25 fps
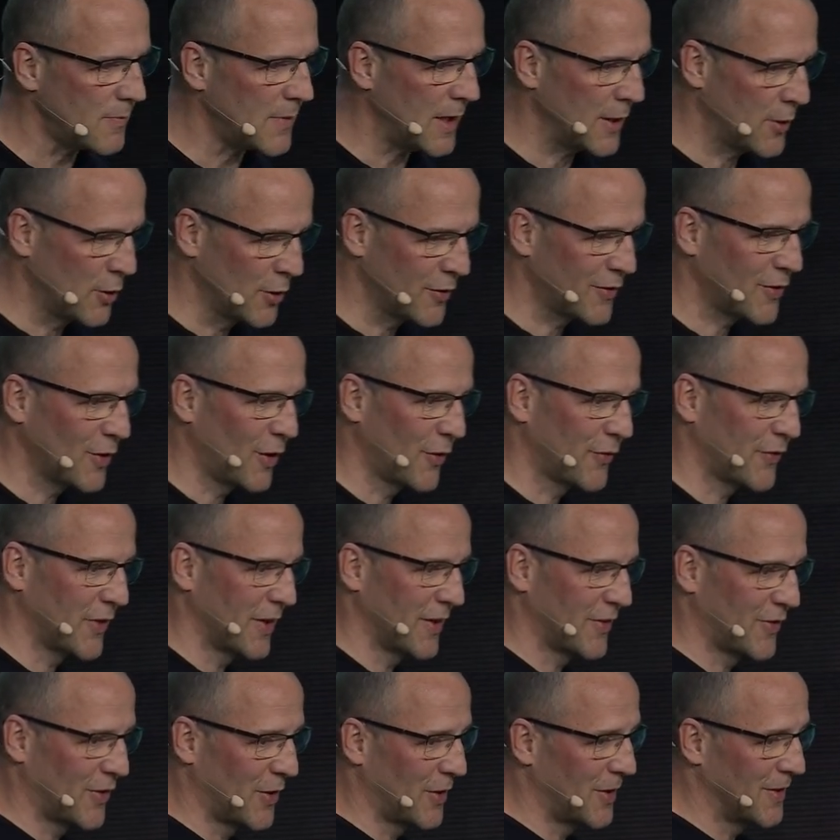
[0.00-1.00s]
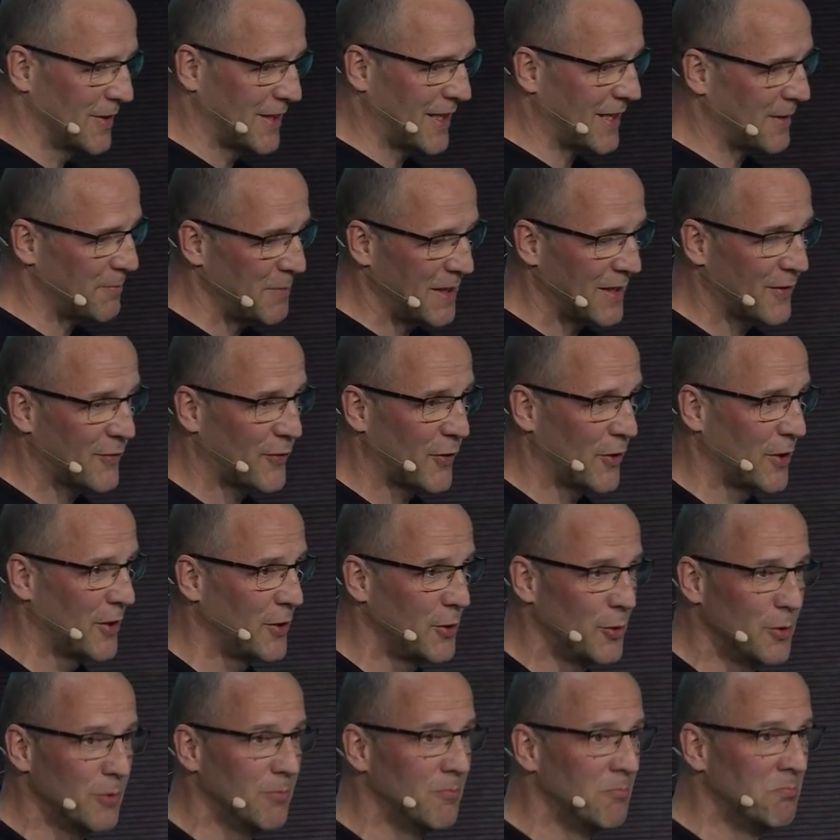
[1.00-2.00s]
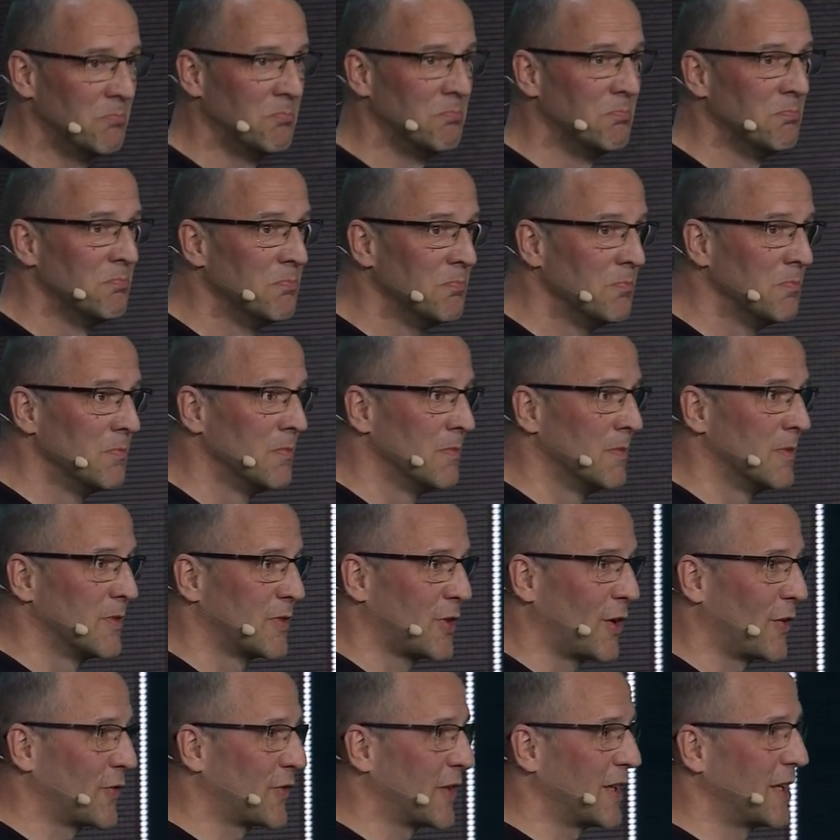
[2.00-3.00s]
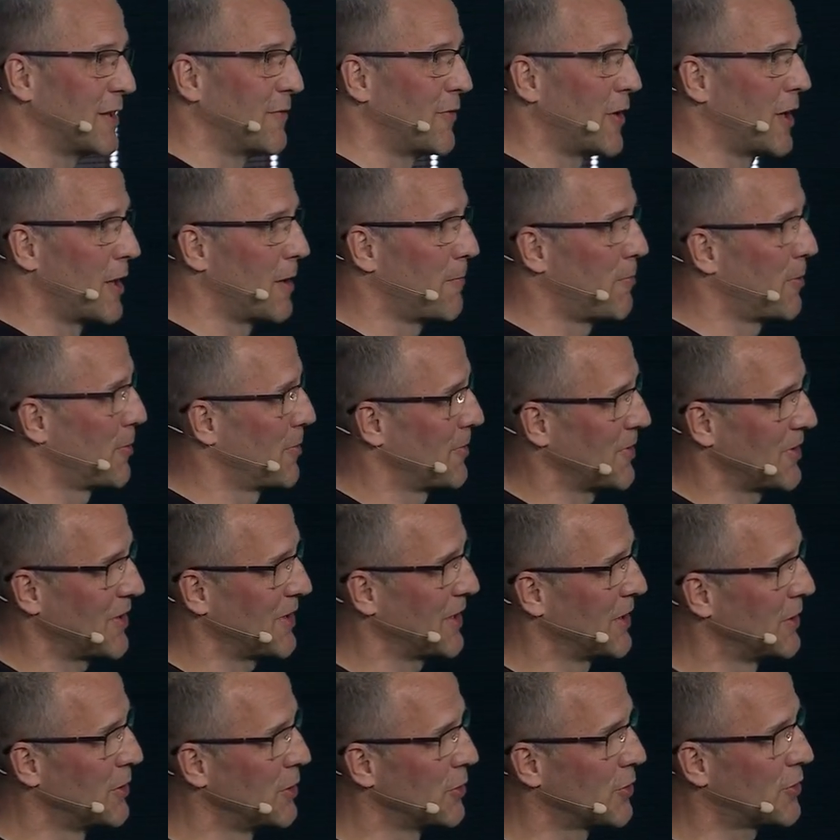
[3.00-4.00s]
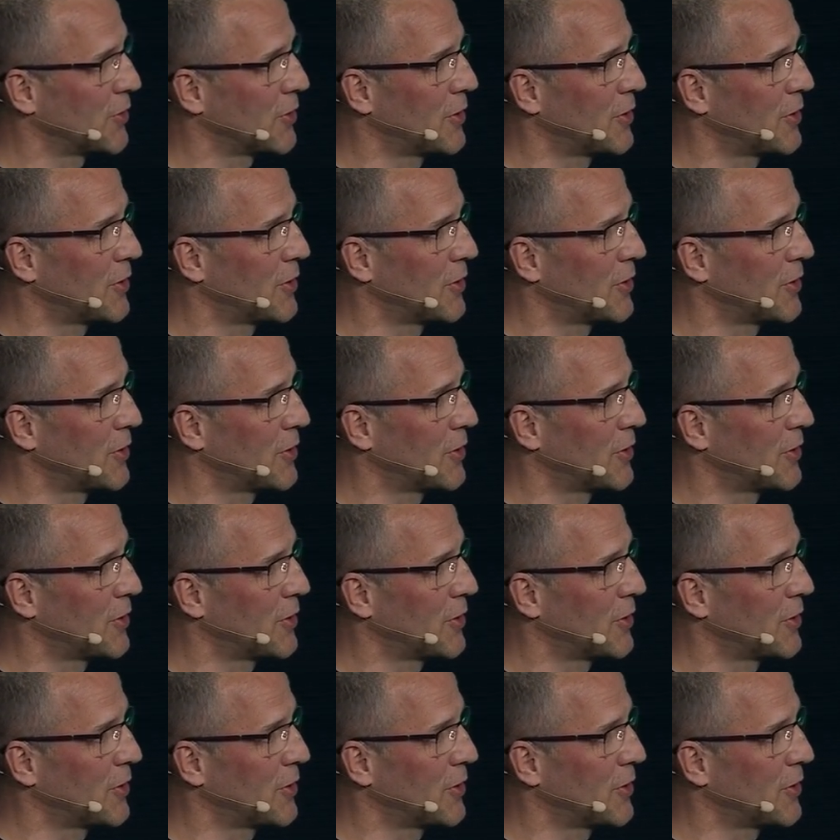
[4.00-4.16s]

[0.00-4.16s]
good software. So that means for you, software developer, whether you're new to